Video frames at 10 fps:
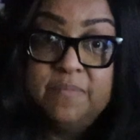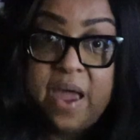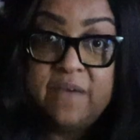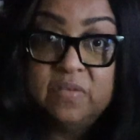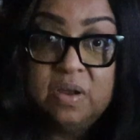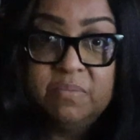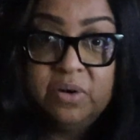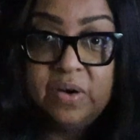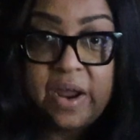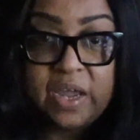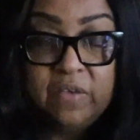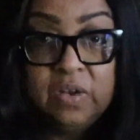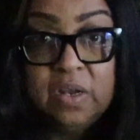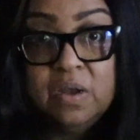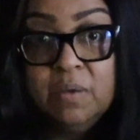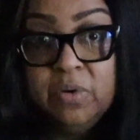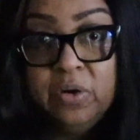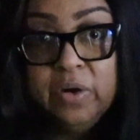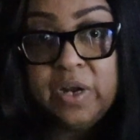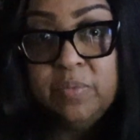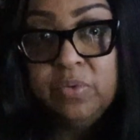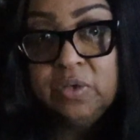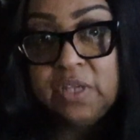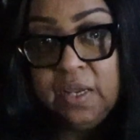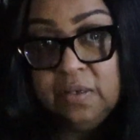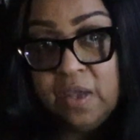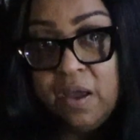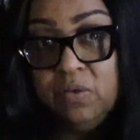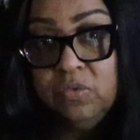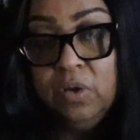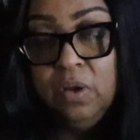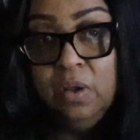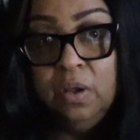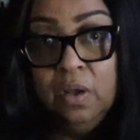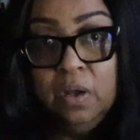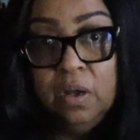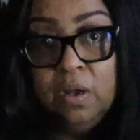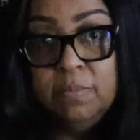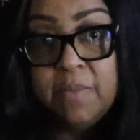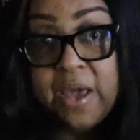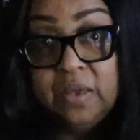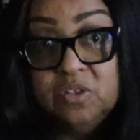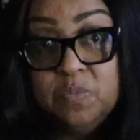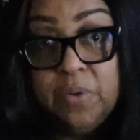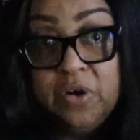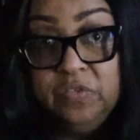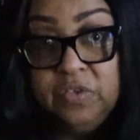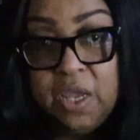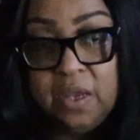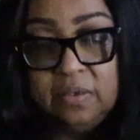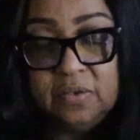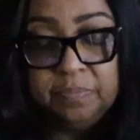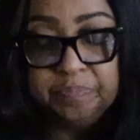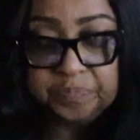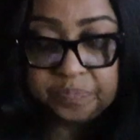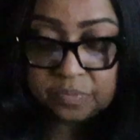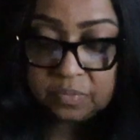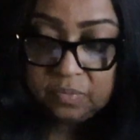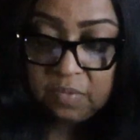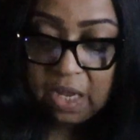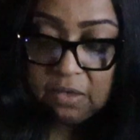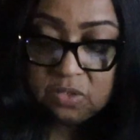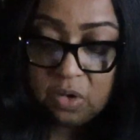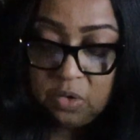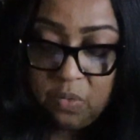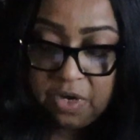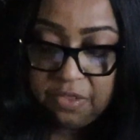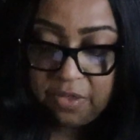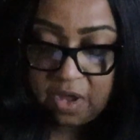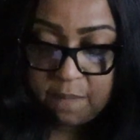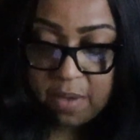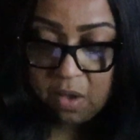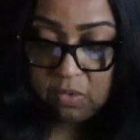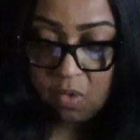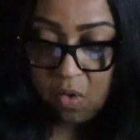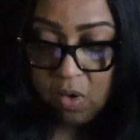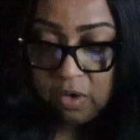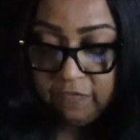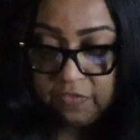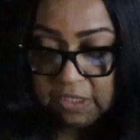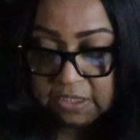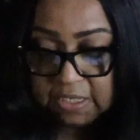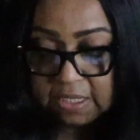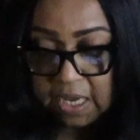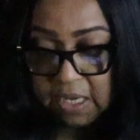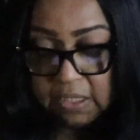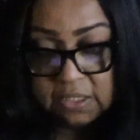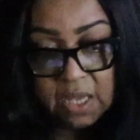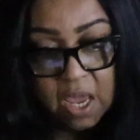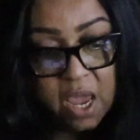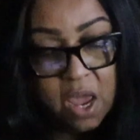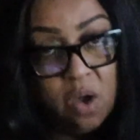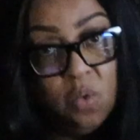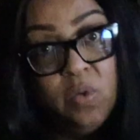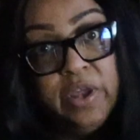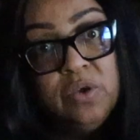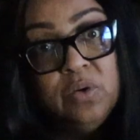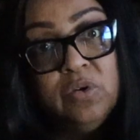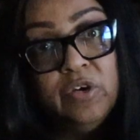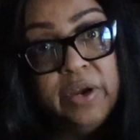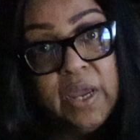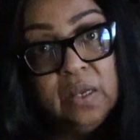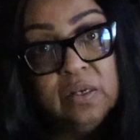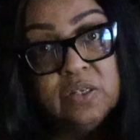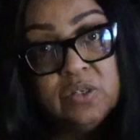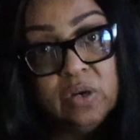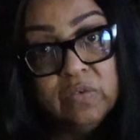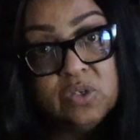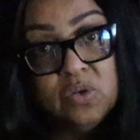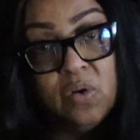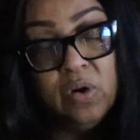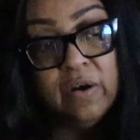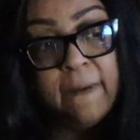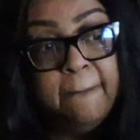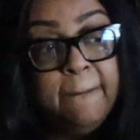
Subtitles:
path number. I gave it a number and I broke that down by its birth date. So you want to think about all of these things when you create a servitor.